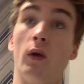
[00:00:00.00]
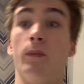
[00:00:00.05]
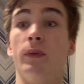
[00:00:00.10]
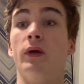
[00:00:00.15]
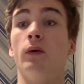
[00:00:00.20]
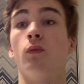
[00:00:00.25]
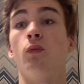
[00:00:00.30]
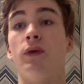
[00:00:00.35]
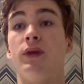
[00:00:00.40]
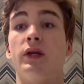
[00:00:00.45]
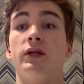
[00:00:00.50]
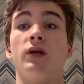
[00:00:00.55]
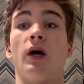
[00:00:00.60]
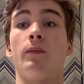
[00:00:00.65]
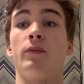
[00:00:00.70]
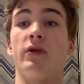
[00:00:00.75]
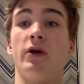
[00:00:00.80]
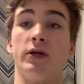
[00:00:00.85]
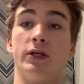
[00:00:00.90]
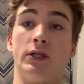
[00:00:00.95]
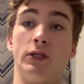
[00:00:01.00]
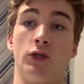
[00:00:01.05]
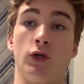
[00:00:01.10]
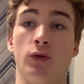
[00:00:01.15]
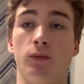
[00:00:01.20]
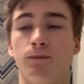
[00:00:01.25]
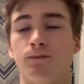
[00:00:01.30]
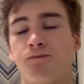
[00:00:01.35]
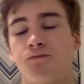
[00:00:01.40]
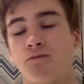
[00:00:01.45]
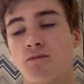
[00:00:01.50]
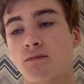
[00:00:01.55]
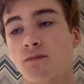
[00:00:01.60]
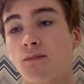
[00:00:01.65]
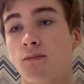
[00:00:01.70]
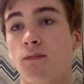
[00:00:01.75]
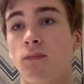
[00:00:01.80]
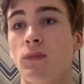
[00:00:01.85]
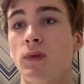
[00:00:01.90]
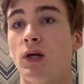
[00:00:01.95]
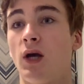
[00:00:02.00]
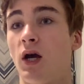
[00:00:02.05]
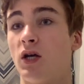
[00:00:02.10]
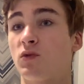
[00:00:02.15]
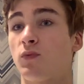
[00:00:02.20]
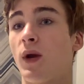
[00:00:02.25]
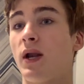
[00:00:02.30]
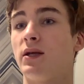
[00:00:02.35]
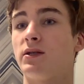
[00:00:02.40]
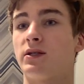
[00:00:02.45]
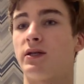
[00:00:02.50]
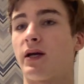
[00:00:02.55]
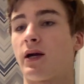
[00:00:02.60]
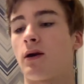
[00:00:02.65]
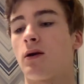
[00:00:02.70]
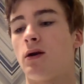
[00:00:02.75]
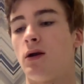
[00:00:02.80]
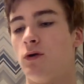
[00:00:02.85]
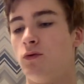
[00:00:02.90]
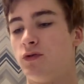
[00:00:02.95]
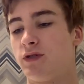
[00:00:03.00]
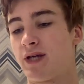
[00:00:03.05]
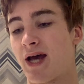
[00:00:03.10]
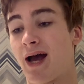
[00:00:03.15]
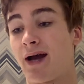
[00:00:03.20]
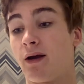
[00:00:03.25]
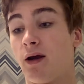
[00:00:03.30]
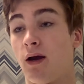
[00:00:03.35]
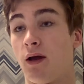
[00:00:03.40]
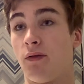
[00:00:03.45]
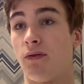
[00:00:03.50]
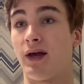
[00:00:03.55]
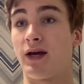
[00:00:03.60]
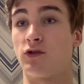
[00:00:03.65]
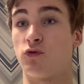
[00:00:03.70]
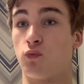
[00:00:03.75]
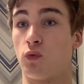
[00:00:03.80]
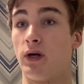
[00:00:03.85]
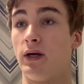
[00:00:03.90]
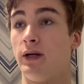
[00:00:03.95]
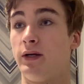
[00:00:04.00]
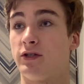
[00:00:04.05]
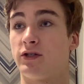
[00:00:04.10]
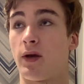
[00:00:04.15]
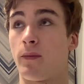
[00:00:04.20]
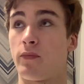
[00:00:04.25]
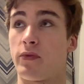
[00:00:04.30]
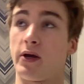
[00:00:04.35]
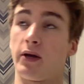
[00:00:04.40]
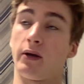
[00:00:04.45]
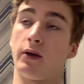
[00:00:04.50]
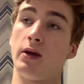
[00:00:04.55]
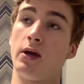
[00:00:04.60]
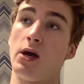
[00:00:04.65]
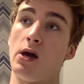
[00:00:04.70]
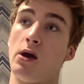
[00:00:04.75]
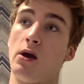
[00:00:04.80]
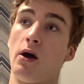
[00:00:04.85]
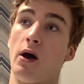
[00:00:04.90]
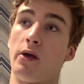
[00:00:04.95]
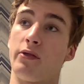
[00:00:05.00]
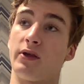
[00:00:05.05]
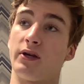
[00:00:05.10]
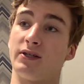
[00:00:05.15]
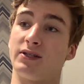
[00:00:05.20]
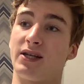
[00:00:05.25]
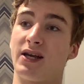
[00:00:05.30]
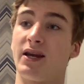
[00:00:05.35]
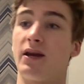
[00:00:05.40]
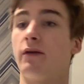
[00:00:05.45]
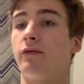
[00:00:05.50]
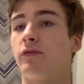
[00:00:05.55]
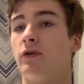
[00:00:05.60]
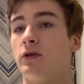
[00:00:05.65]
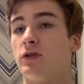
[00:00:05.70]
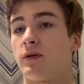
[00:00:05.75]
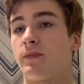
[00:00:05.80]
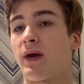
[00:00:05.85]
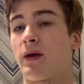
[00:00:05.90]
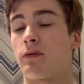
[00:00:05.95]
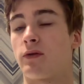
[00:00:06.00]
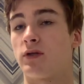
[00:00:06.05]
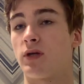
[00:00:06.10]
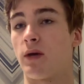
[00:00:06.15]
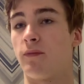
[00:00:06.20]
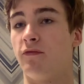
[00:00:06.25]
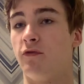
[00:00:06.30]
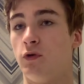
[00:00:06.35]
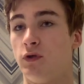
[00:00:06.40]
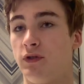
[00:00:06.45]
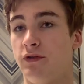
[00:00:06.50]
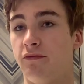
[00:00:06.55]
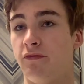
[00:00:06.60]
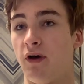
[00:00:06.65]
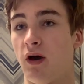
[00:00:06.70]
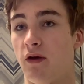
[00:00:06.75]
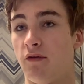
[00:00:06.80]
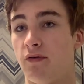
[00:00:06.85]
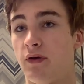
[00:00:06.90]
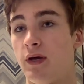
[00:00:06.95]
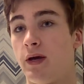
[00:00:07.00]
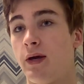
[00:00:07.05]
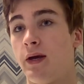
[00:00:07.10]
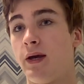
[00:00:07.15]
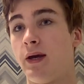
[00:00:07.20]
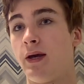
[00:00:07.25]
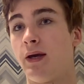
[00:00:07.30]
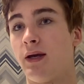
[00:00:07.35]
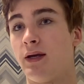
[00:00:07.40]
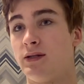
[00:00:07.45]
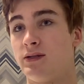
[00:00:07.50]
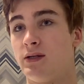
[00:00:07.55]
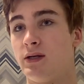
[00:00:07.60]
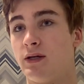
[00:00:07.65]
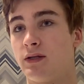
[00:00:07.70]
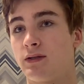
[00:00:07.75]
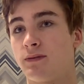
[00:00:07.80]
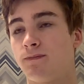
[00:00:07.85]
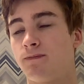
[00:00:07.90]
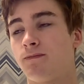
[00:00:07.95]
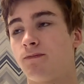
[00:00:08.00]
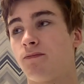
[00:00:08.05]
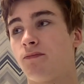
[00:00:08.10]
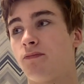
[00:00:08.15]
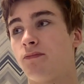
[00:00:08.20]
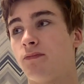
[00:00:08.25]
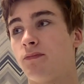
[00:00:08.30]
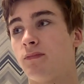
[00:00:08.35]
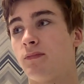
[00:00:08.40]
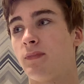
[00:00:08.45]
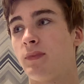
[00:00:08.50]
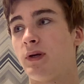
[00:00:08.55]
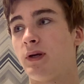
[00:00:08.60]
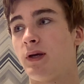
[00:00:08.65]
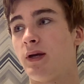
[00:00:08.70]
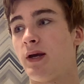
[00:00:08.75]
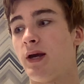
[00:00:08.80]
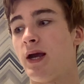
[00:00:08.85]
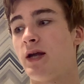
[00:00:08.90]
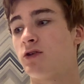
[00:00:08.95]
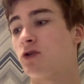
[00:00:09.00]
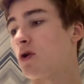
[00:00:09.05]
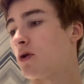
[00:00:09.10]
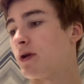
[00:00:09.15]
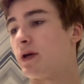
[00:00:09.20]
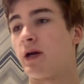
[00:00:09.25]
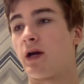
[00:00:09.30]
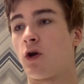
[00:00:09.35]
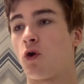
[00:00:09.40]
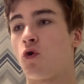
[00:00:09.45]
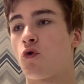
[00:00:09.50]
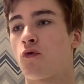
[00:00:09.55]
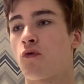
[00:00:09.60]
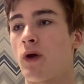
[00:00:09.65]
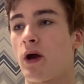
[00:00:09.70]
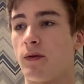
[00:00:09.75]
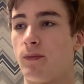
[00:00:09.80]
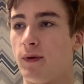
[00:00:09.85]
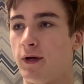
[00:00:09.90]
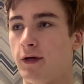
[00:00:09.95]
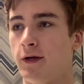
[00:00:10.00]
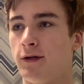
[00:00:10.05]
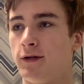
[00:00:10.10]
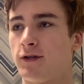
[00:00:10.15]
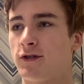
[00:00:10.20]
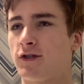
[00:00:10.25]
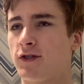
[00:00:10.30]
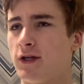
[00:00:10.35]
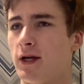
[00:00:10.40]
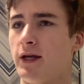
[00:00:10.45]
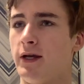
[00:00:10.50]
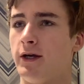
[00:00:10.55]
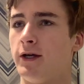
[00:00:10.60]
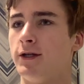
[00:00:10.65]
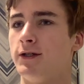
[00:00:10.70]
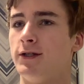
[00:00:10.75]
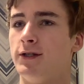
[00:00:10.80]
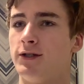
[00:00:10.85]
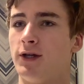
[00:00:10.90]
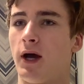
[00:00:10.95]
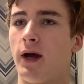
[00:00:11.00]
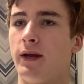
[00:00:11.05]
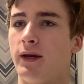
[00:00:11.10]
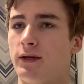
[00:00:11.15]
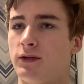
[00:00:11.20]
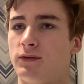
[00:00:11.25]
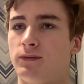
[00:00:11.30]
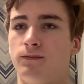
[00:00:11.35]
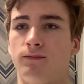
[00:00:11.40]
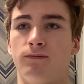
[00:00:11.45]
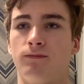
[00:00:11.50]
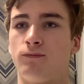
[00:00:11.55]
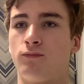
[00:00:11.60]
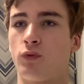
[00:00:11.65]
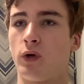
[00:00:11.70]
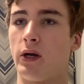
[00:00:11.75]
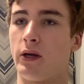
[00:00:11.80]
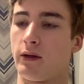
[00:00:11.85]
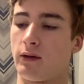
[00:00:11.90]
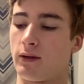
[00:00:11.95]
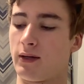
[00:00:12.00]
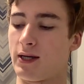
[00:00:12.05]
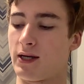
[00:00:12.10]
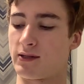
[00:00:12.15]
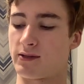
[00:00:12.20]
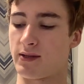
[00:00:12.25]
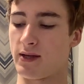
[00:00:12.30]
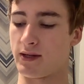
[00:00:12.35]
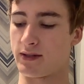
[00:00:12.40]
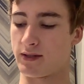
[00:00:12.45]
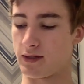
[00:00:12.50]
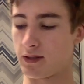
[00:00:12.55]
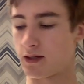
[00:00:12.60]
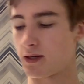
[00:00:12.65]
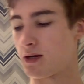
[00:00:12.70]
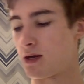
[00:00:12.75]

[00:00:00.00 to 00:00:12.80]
be with the Type 32, as well as an enclosed hangar, and that's really something I think significant about the Type 45, is that it's got an incredibly sleek design. It's brilliantly aesthetic.